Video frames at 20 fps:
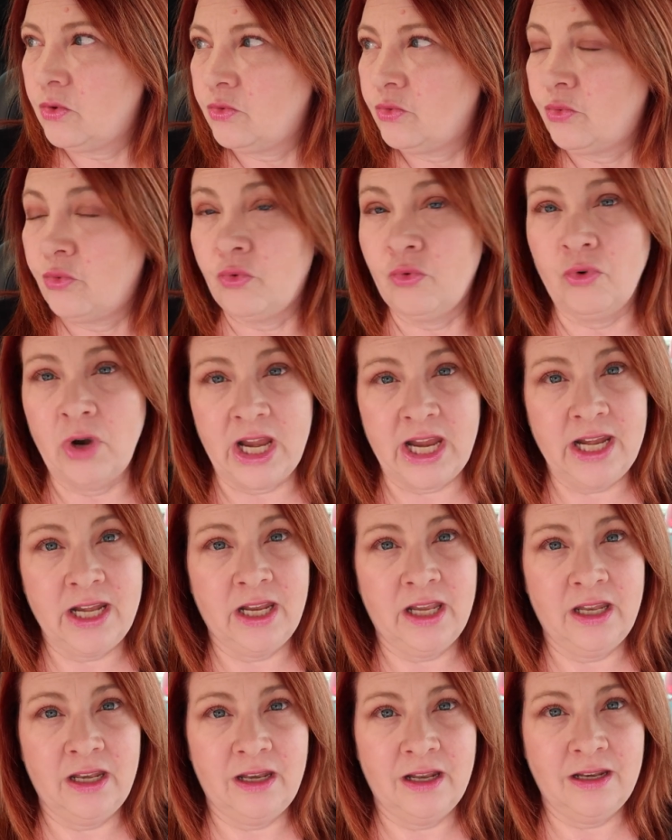
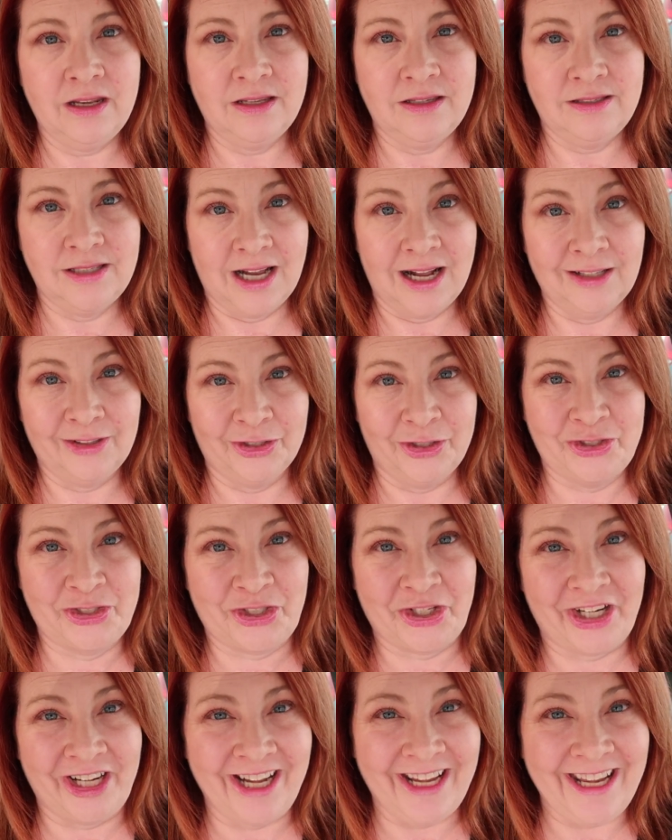rated Dollar
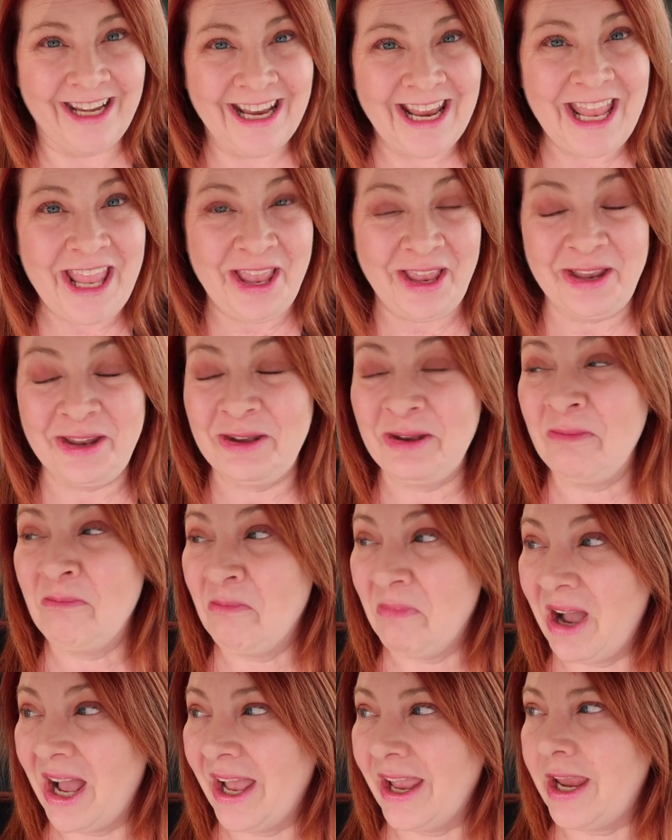Tree in
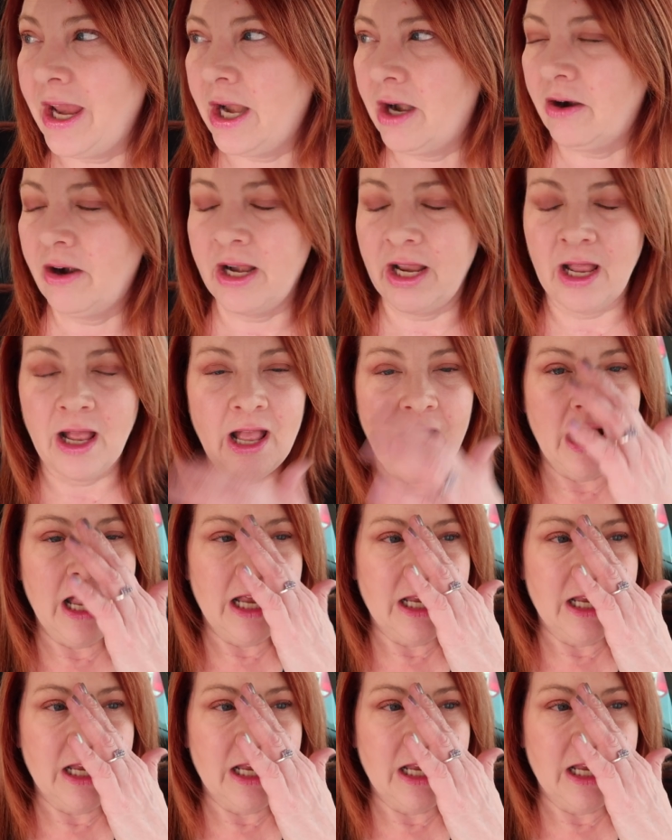my area.